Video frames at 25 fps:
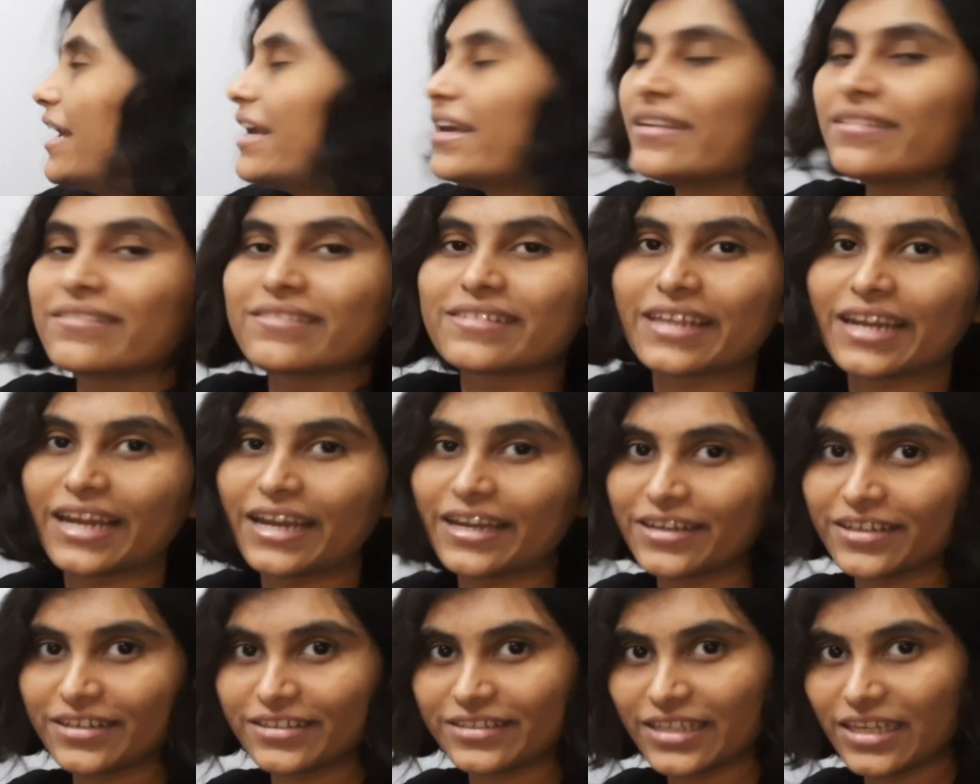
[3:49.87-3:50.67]
a is
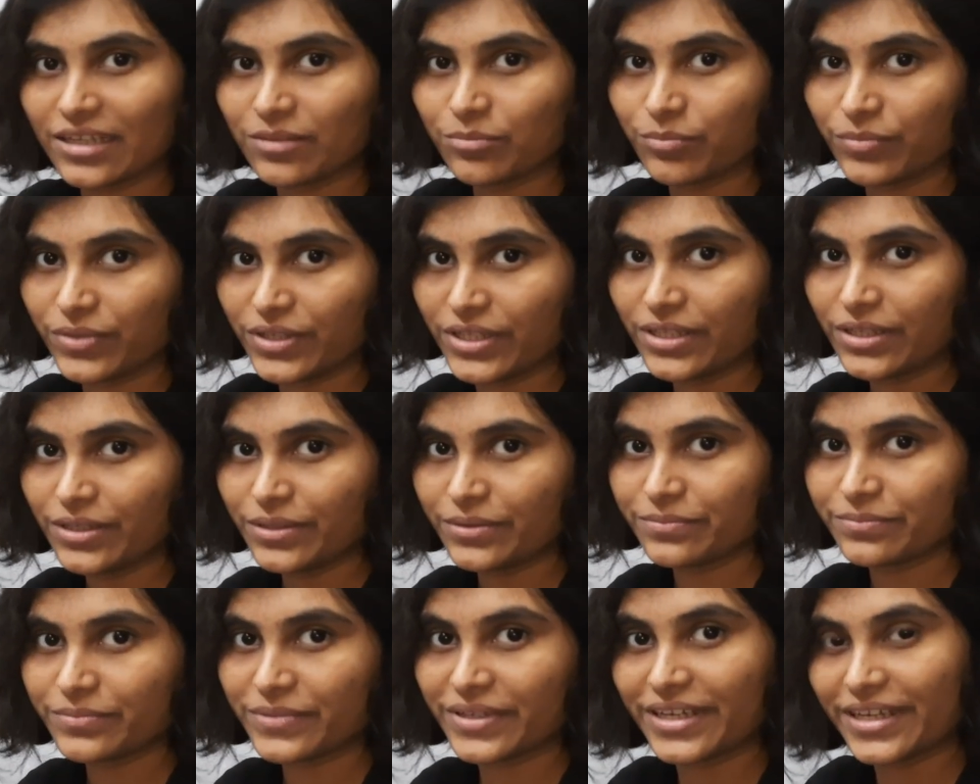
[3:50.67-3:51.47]
greater than
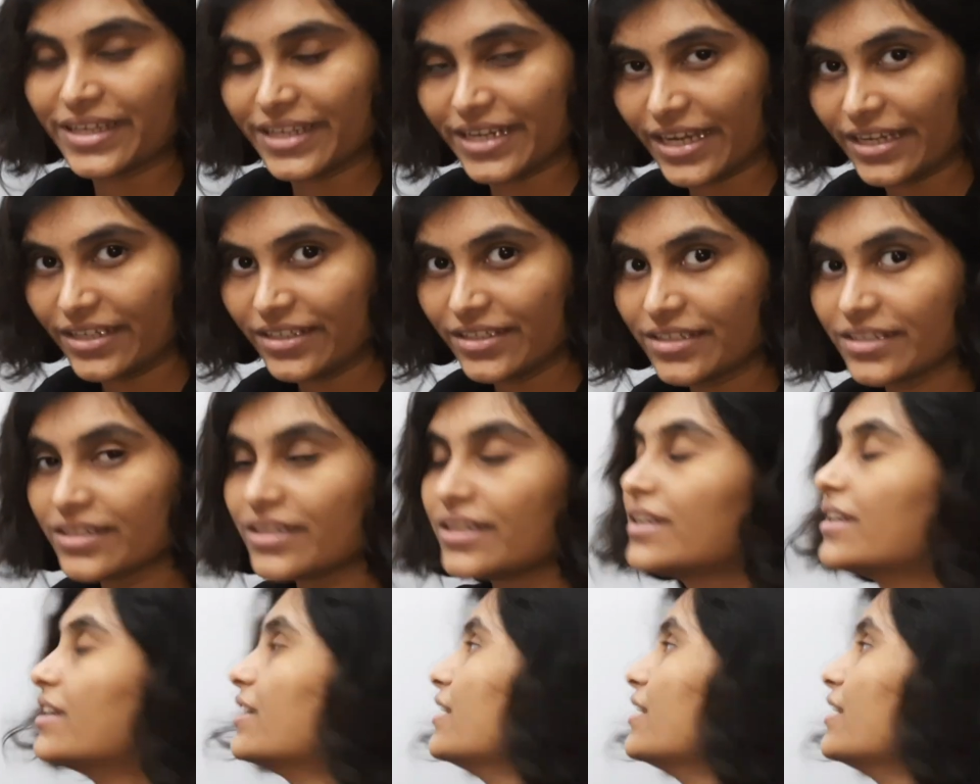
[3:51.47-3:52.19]
b right